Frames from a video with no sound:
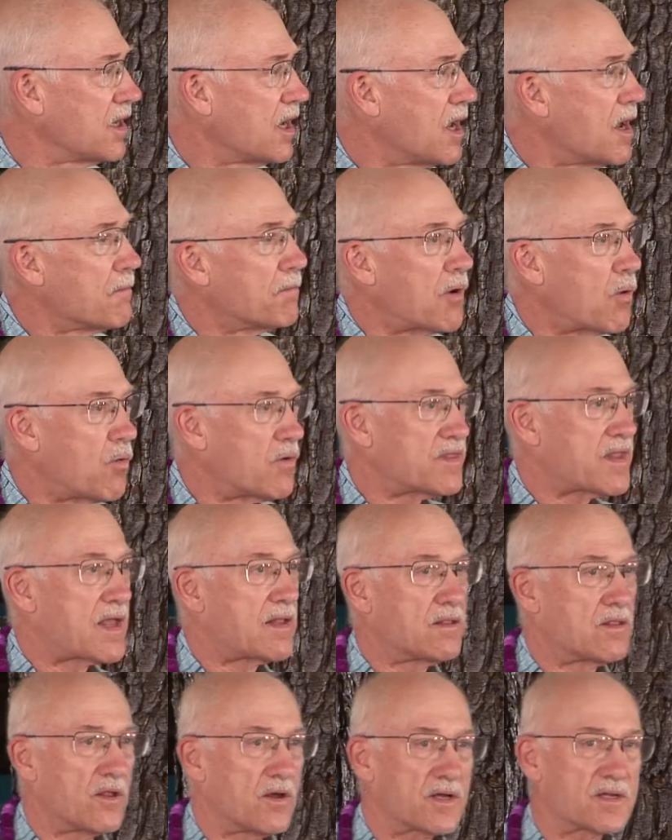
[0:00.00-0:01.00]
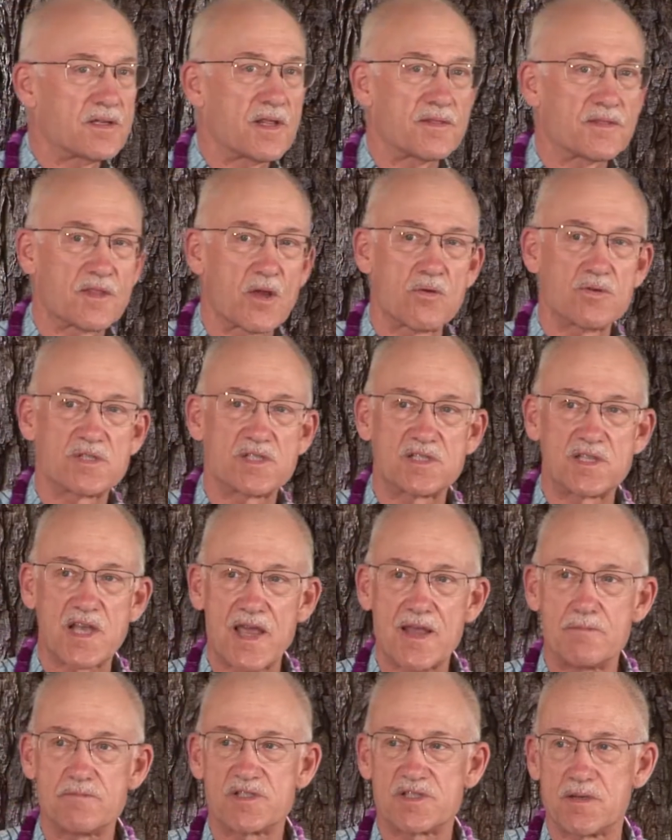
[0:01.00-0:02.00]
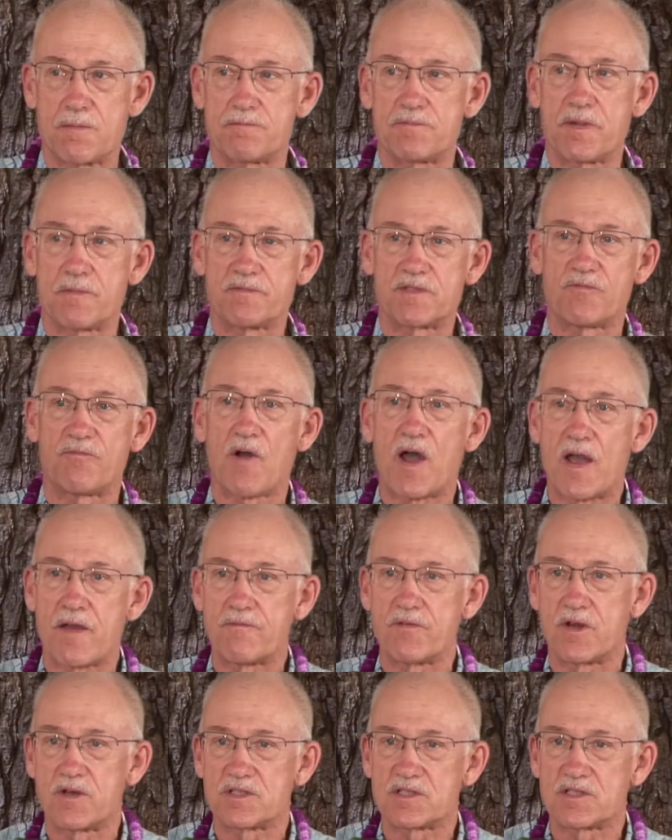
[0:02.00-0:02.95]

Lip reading: But when they looked at those same symptoms 5 years